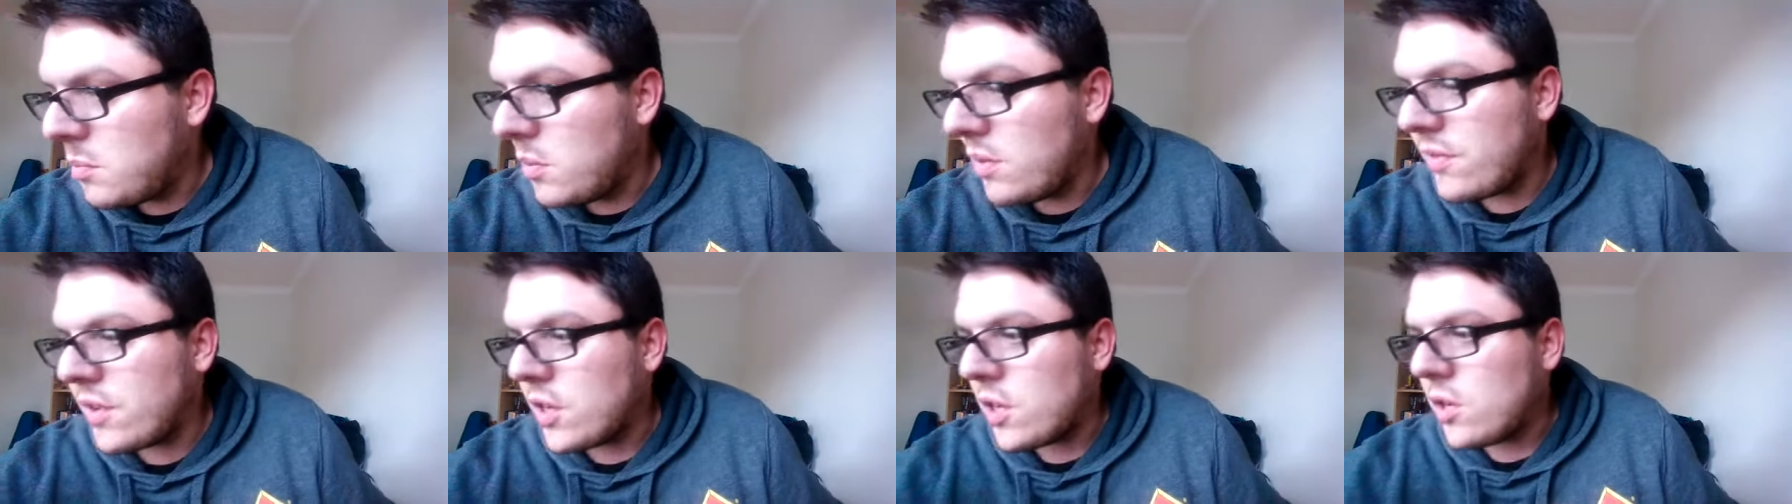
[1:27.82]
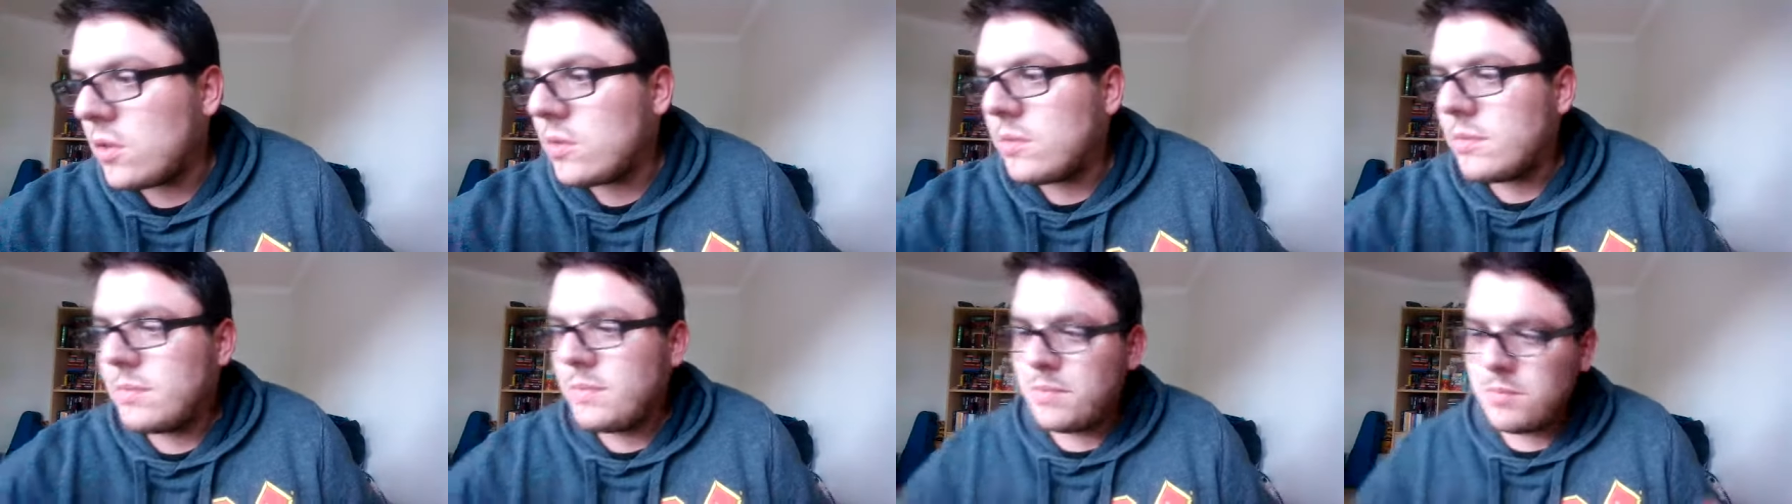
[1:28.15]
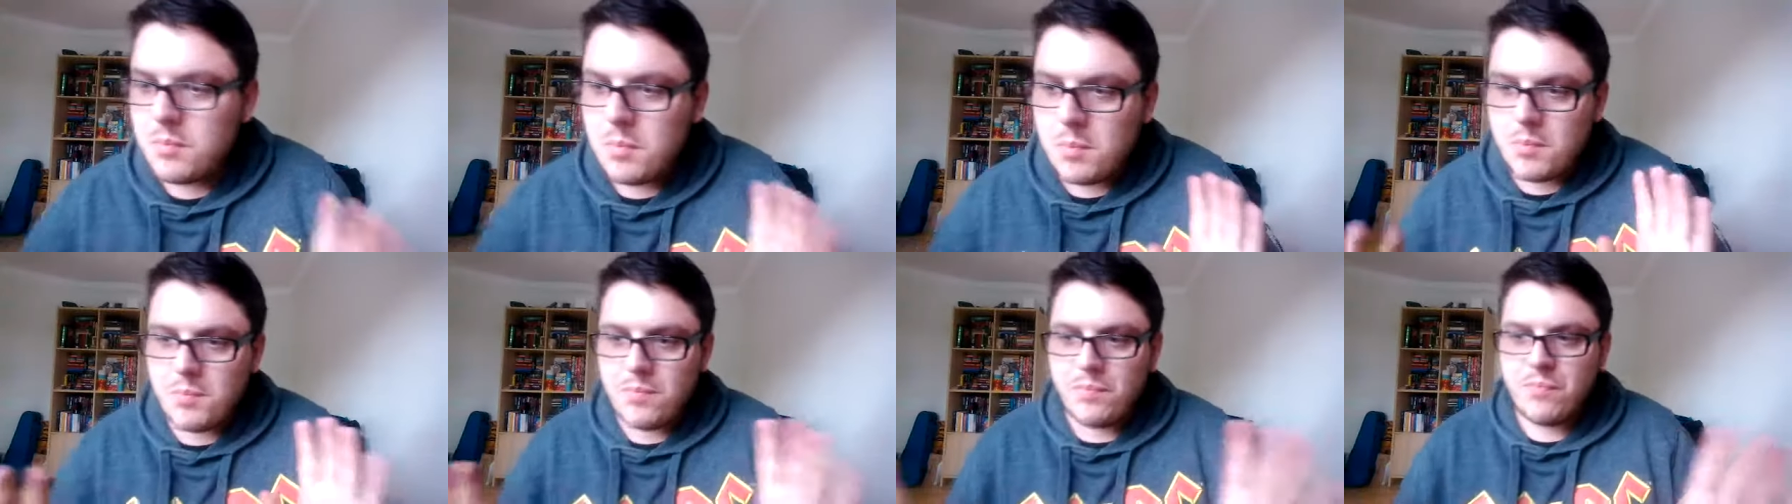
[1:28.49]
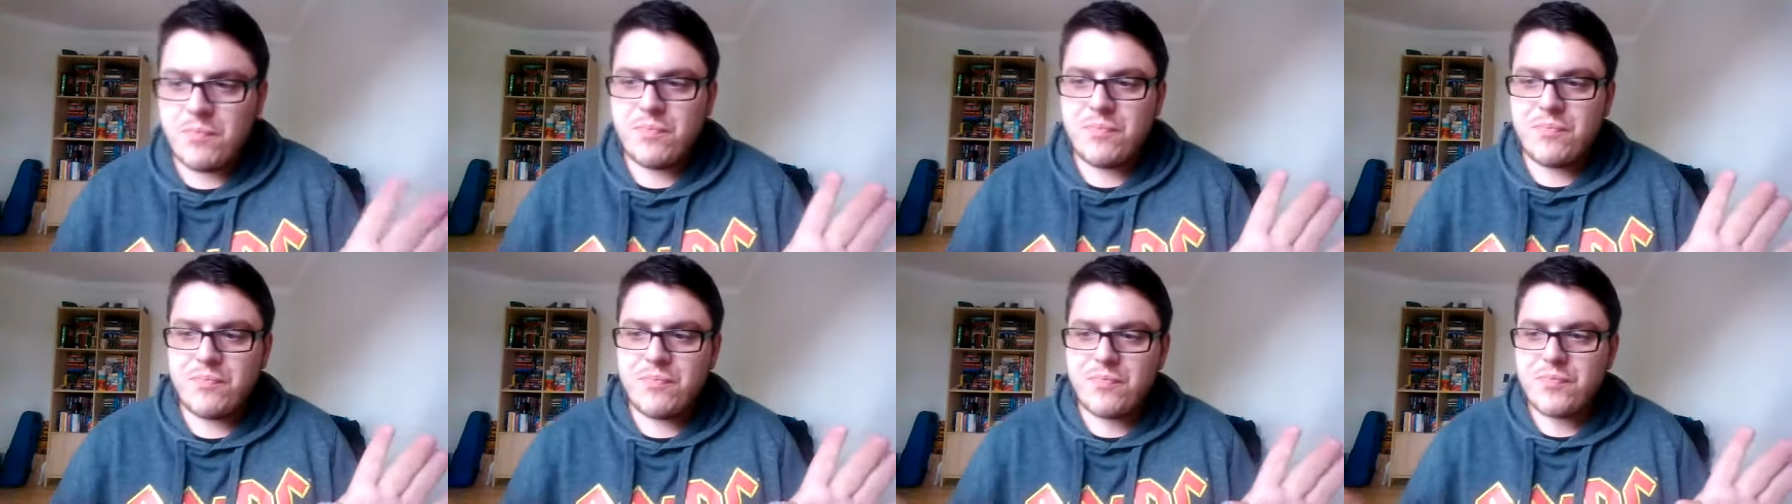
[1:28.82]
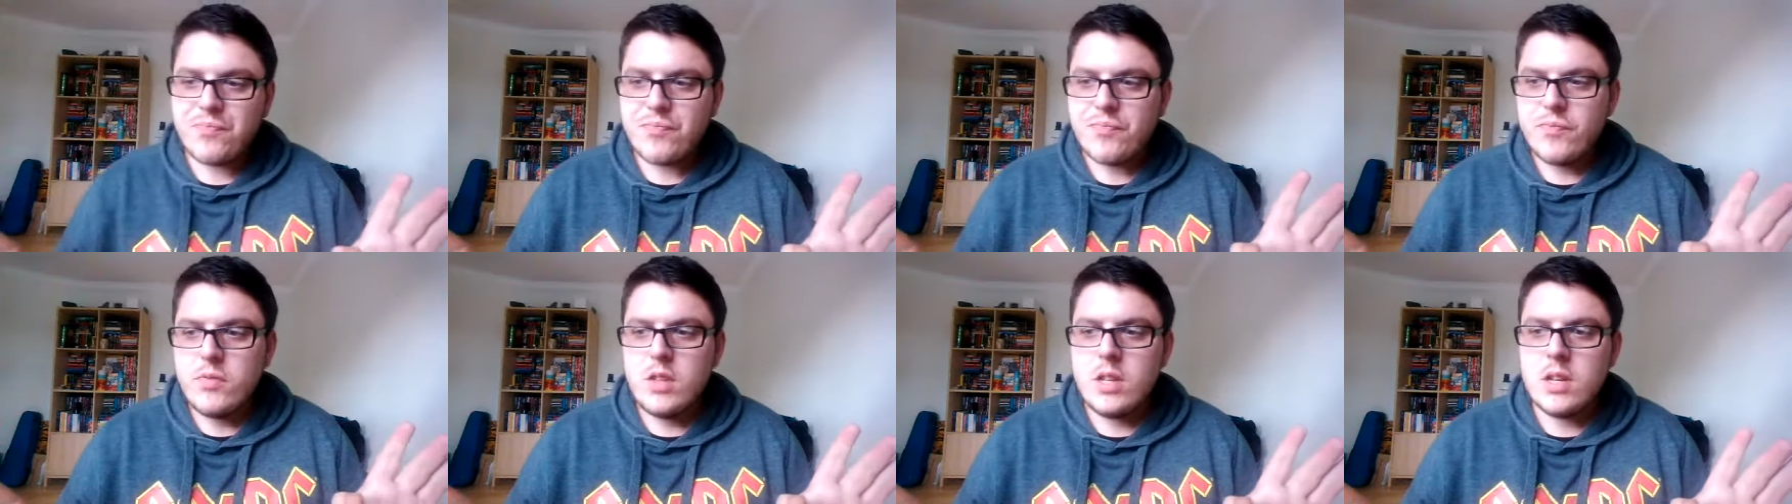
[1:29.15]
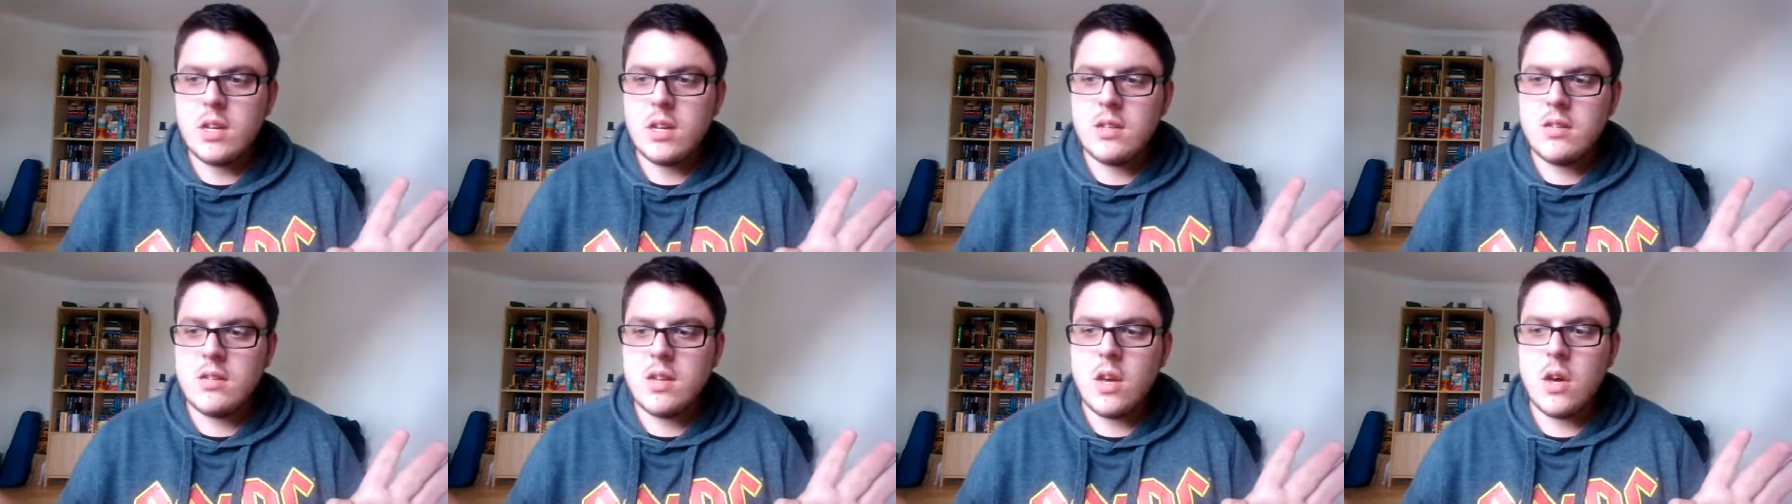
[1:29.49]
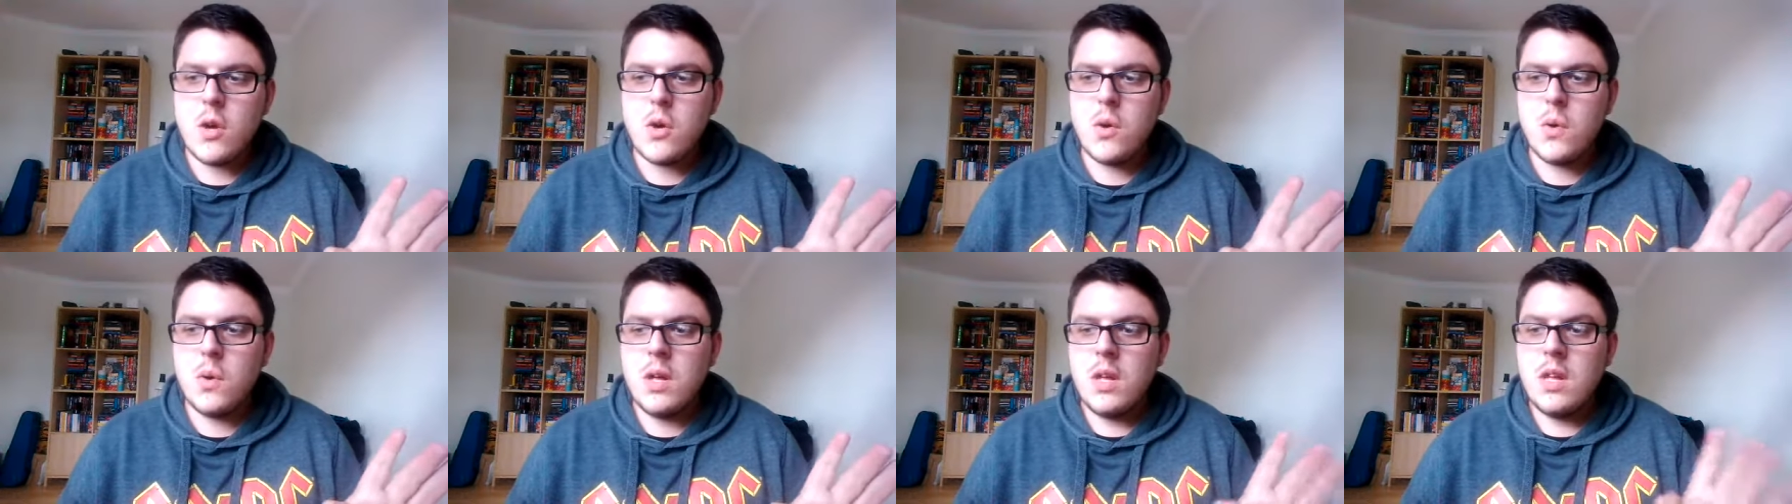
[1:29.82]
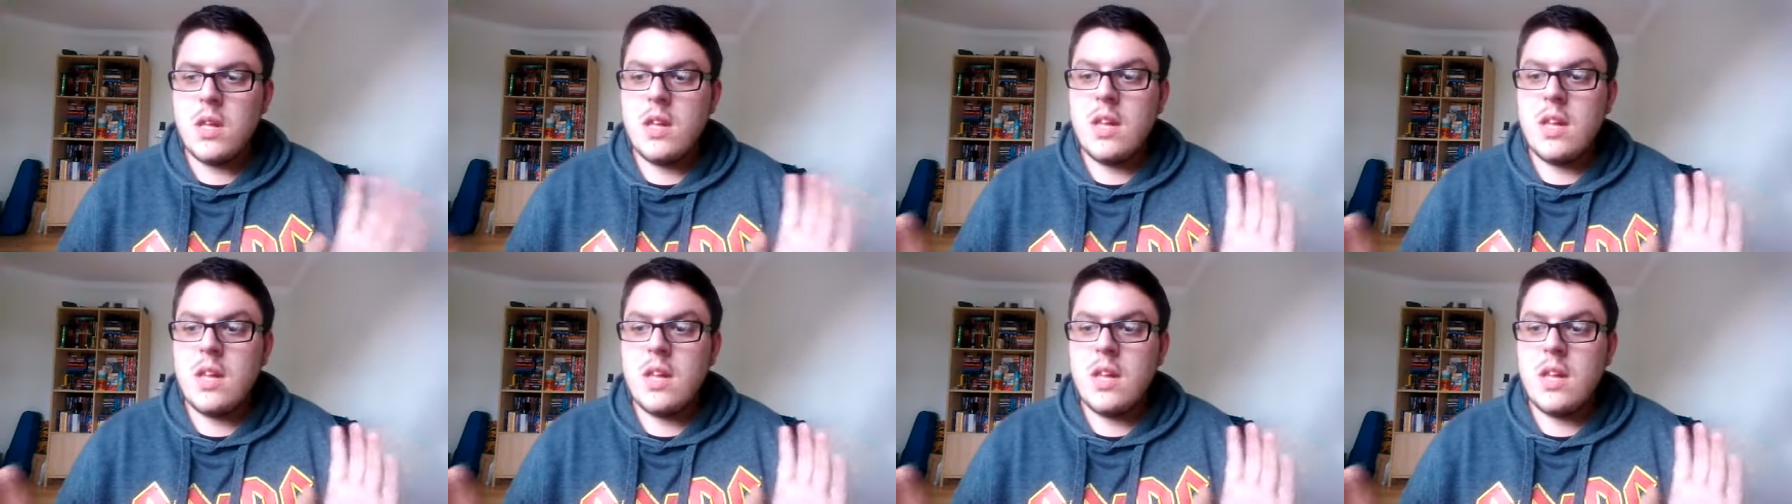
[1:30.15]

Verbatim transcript: moving on. So